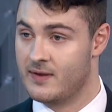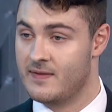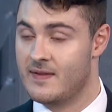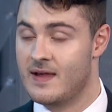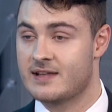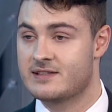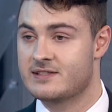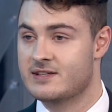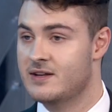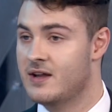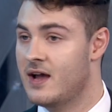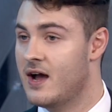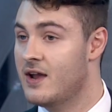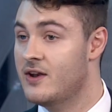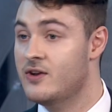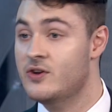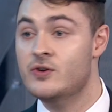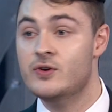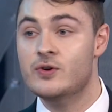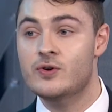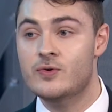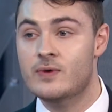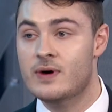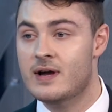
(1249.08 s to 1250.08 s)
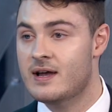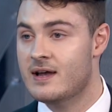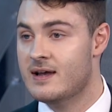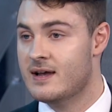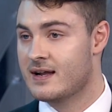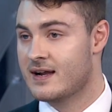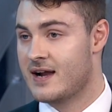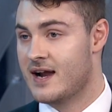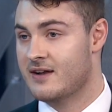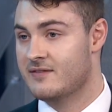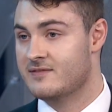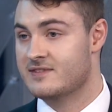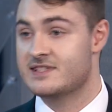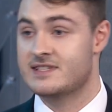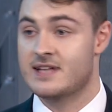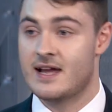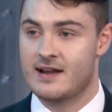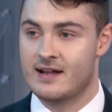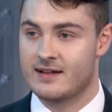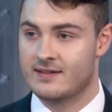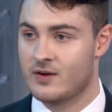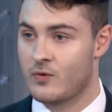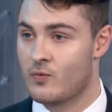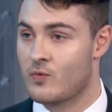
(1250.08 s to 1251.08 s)
And that's a new kind of
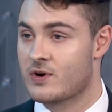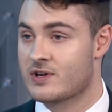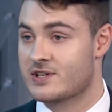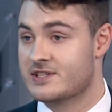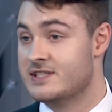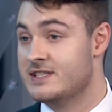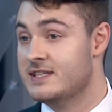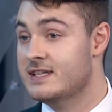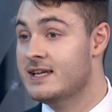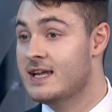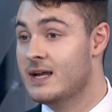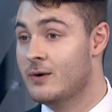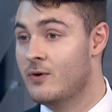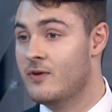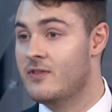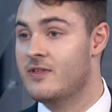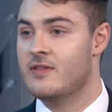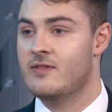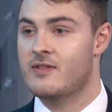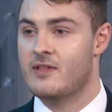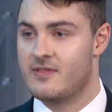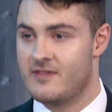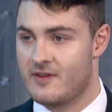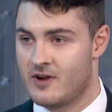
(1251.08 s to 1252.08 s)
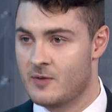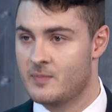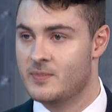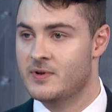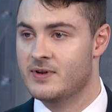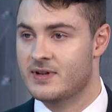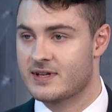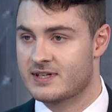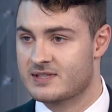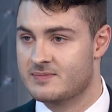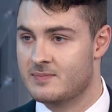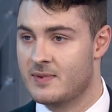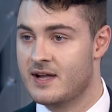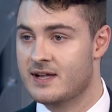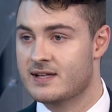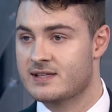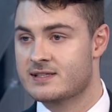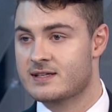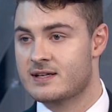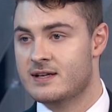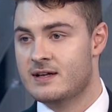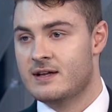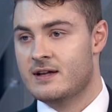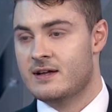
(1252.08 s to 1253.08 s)
setting that we're seeing within the therapeutic space.